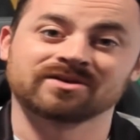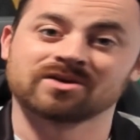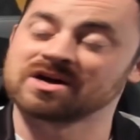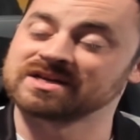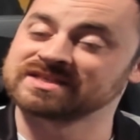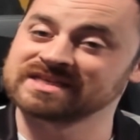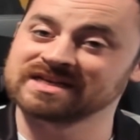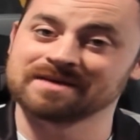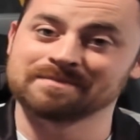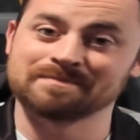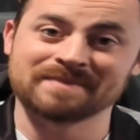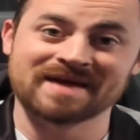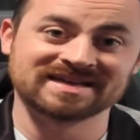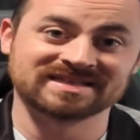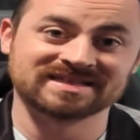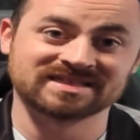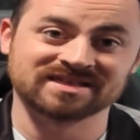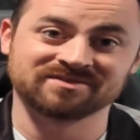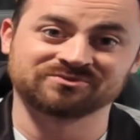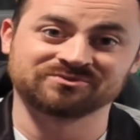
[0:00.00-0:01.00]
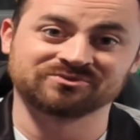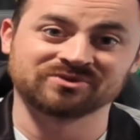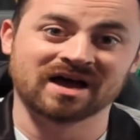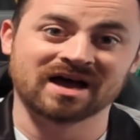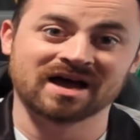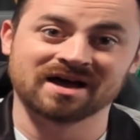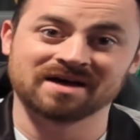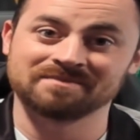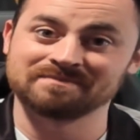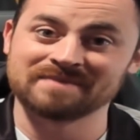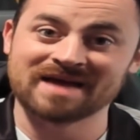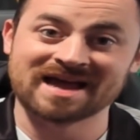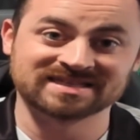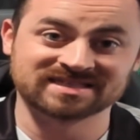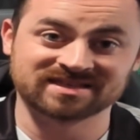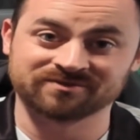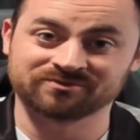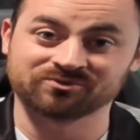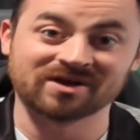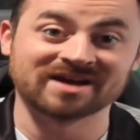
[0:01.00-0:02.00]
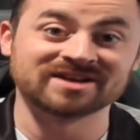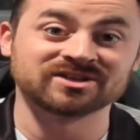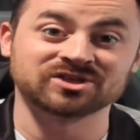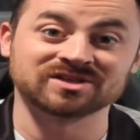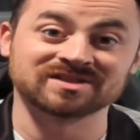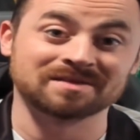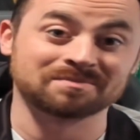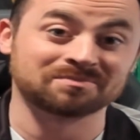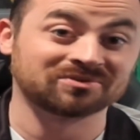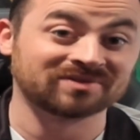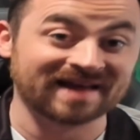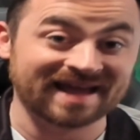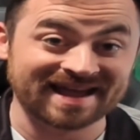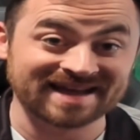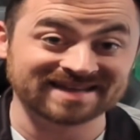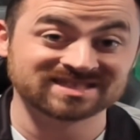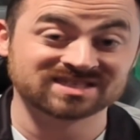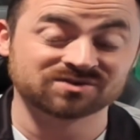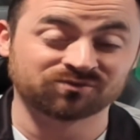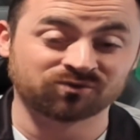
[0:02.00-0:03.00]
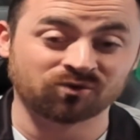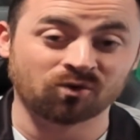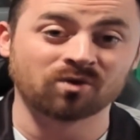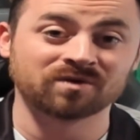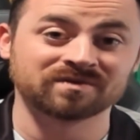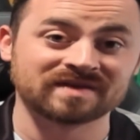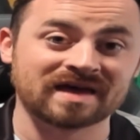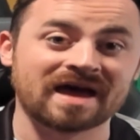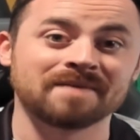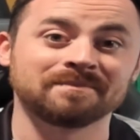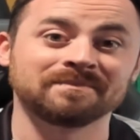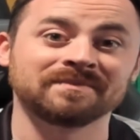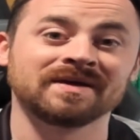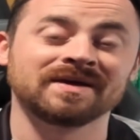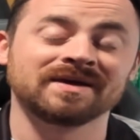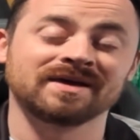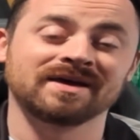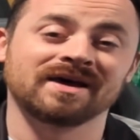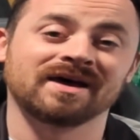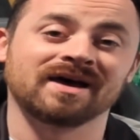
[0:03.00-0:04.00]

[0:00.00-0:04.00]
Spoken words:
causing a massive, massive wrench in the plans for them,